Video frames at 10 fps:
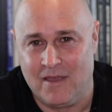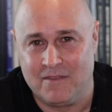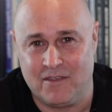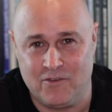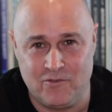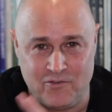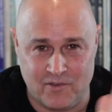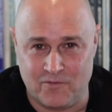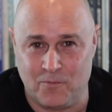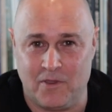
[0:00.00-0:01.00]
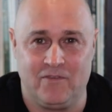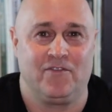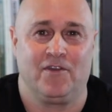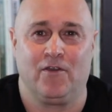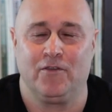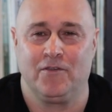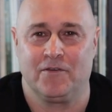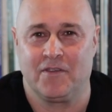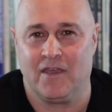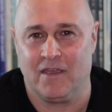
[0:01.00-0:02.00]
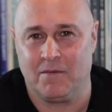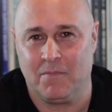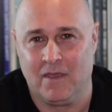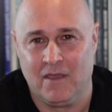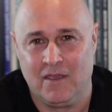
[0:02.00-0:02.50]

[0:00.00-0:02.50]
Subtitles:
then you just wasted all your time